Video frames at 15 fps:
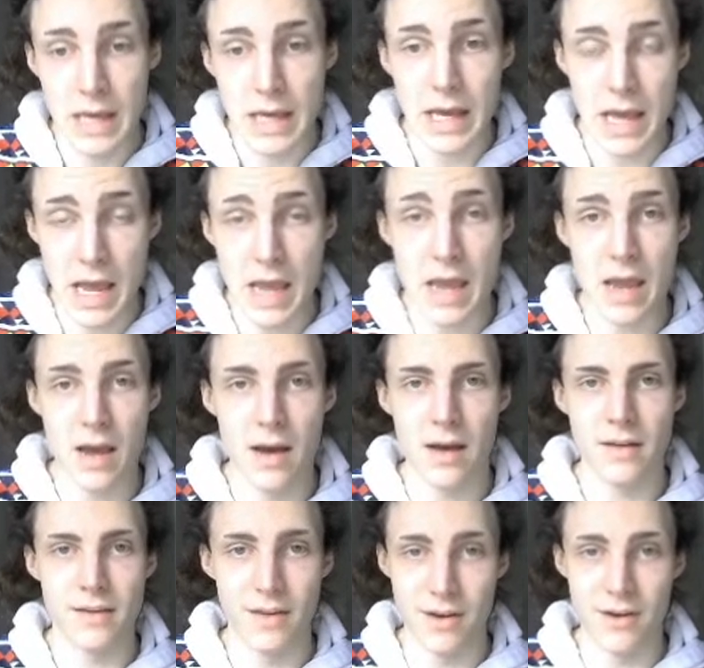hey,
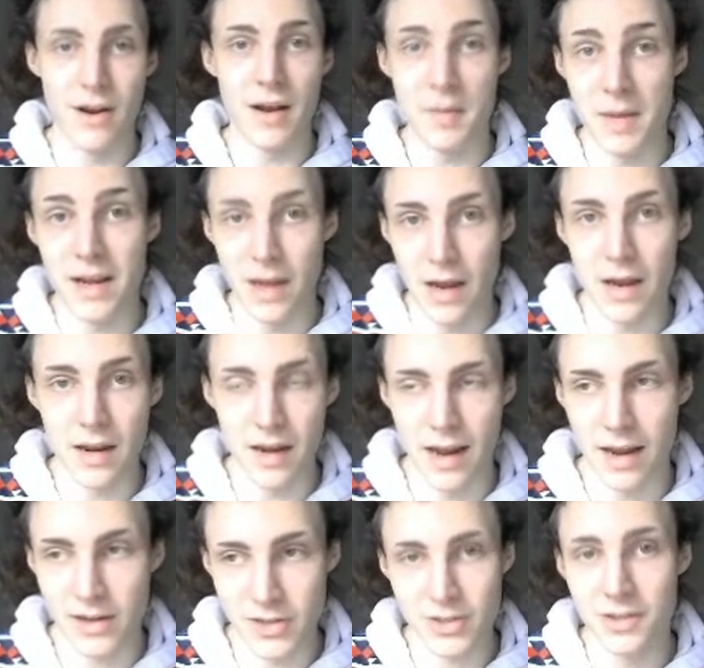I
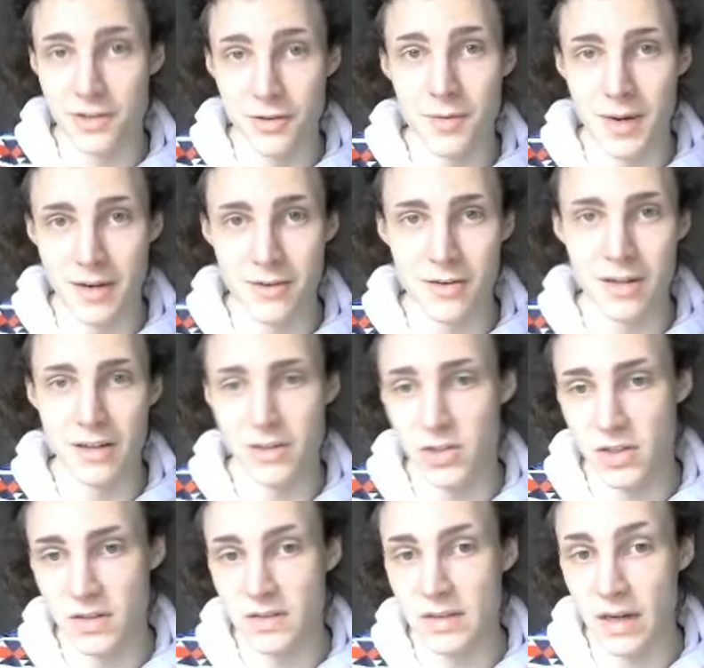actually do my due
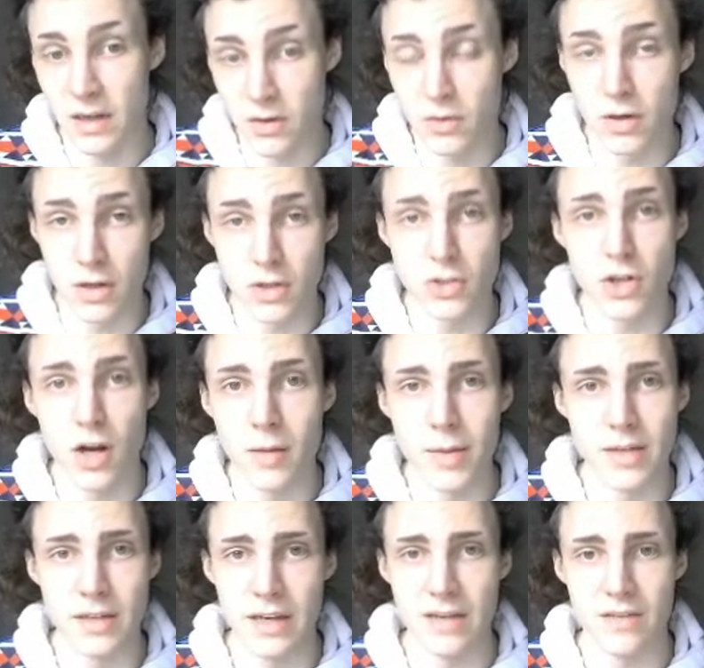diligence and I do a good job
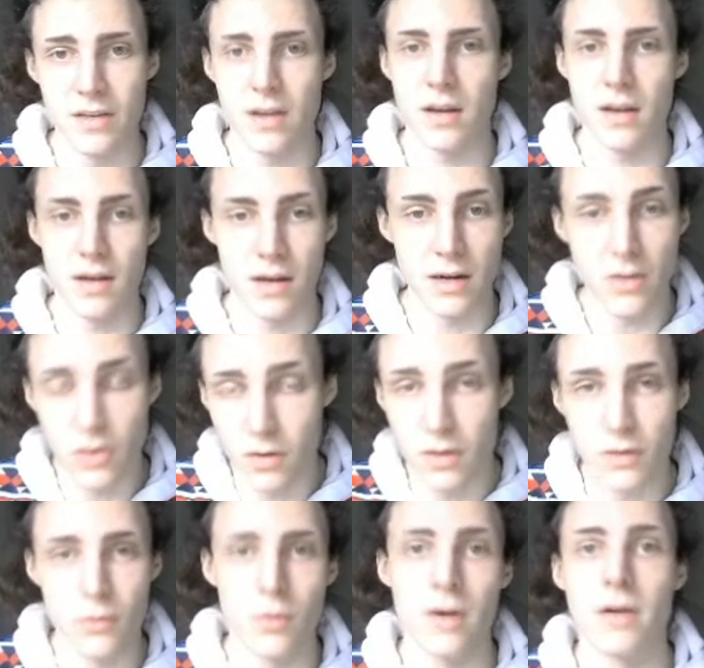at testing and I do
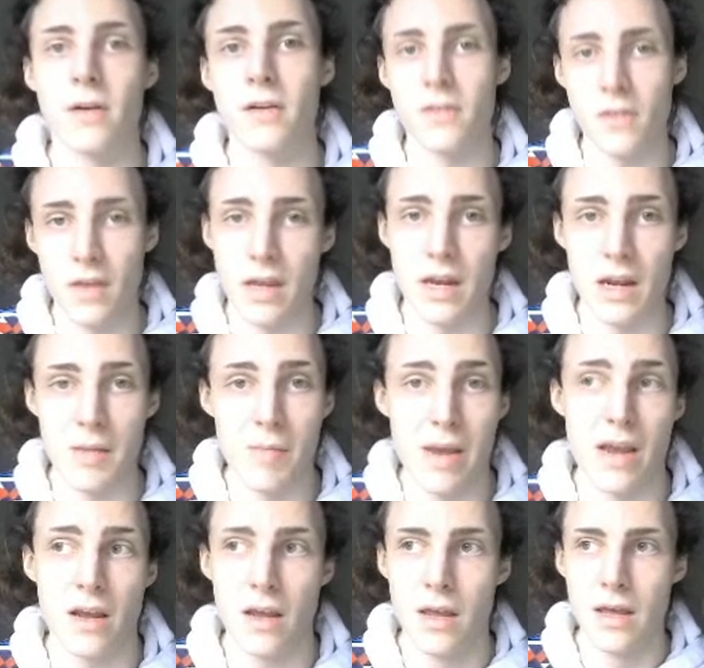this rigorously and I
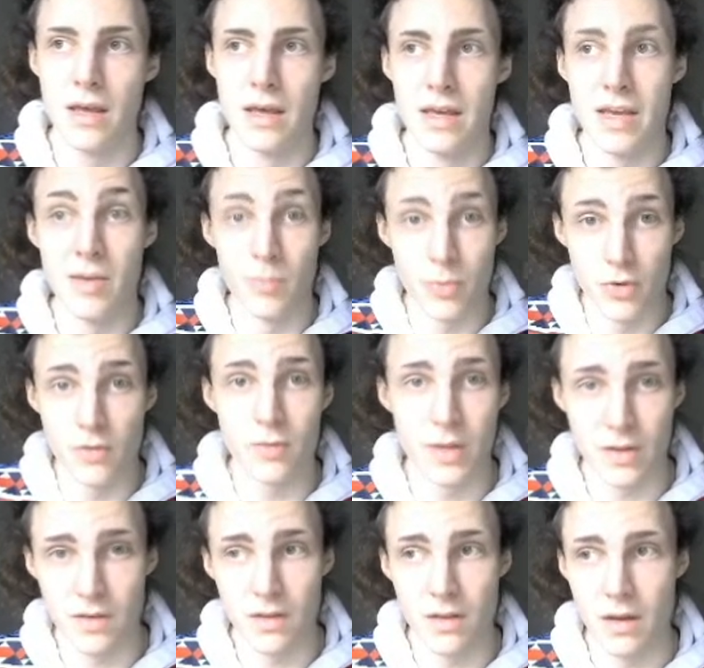make
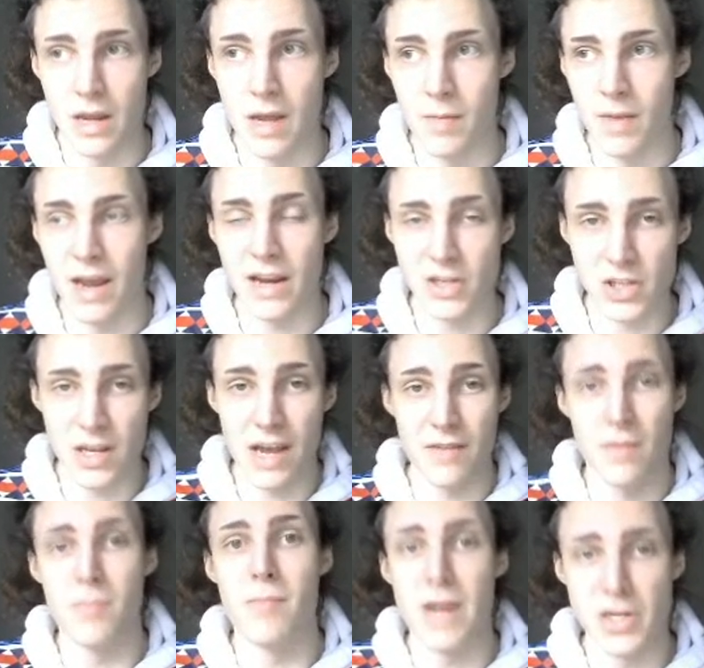improvements to the game that actually have
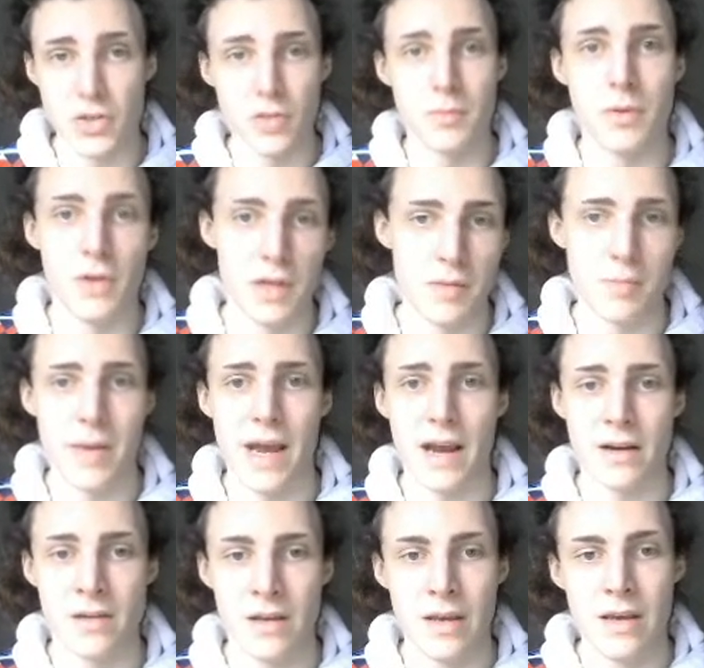a measurable
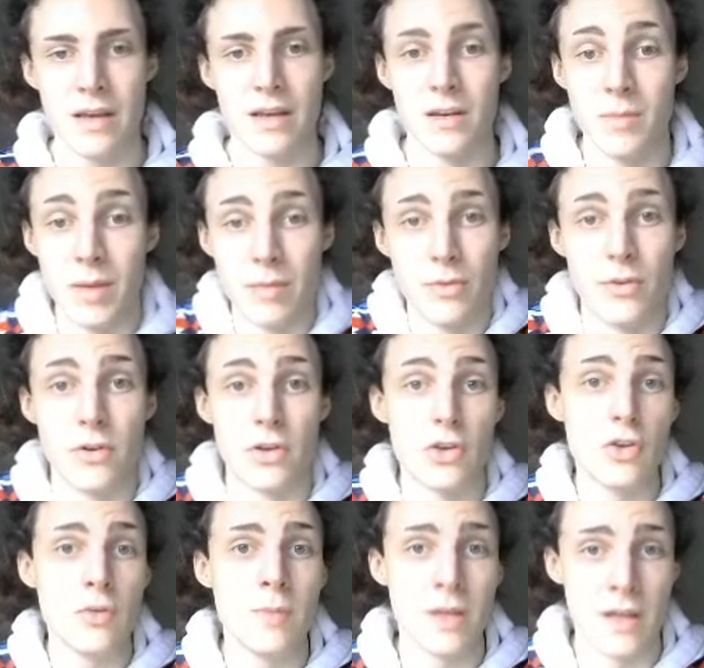impact. To be able to
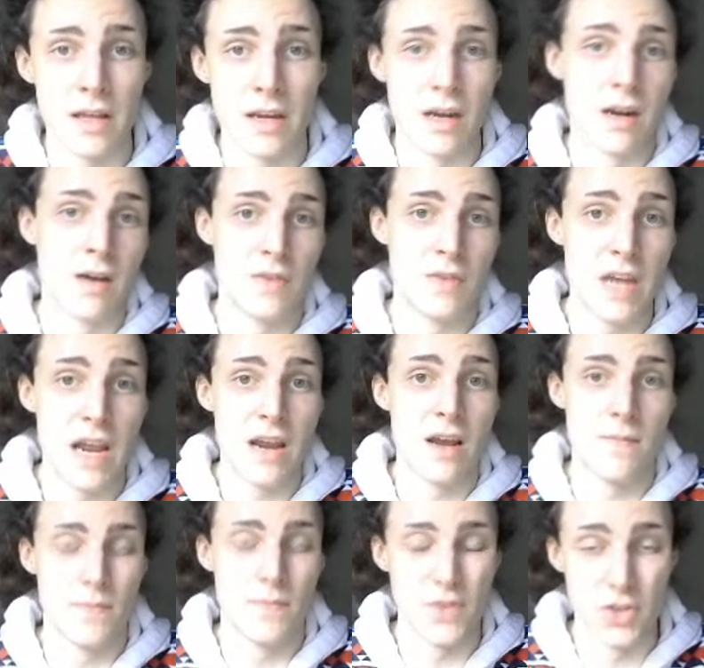accumulate enough
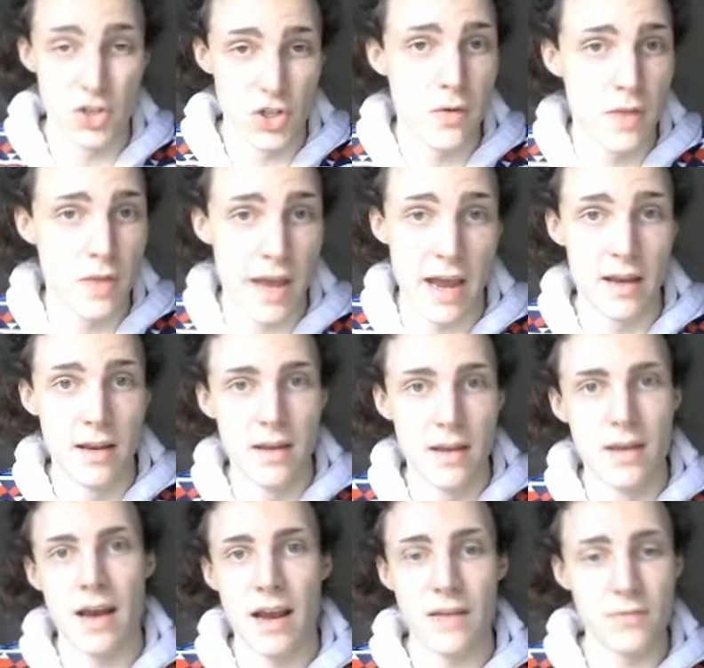data to show that,
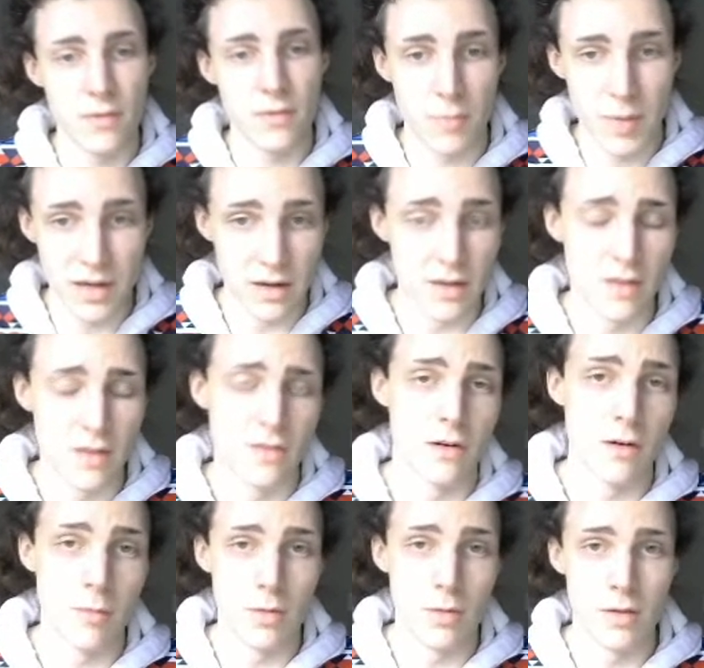I have to spend a
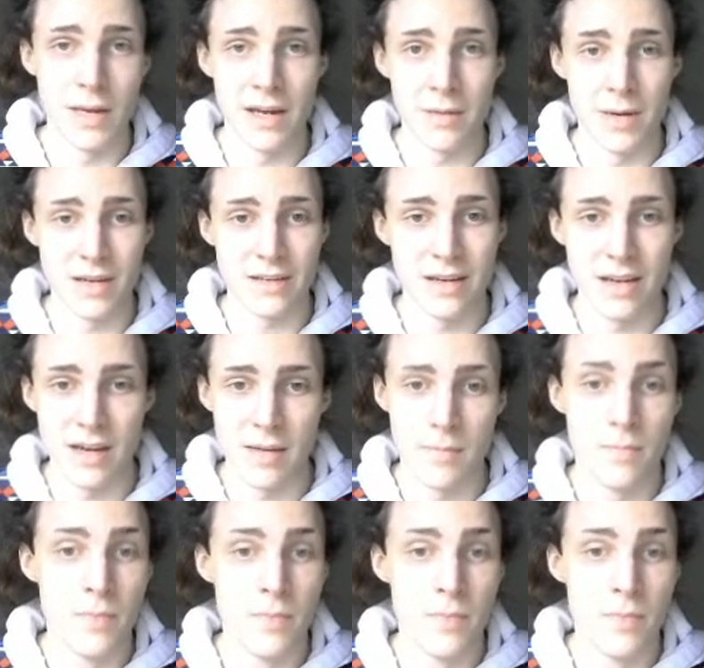considerable amount of my time.